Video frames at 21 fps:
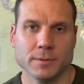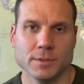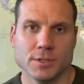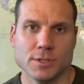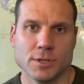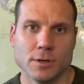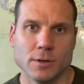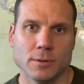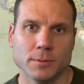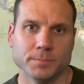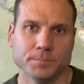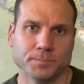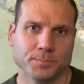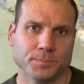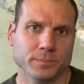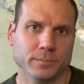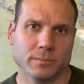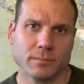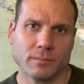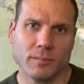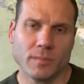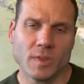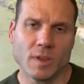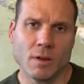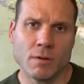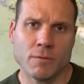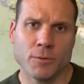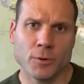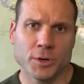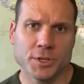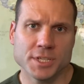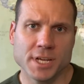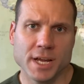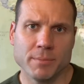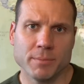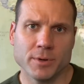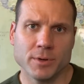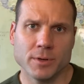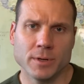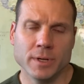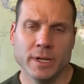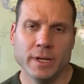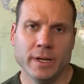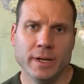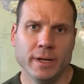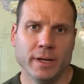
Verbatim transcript: So, for example,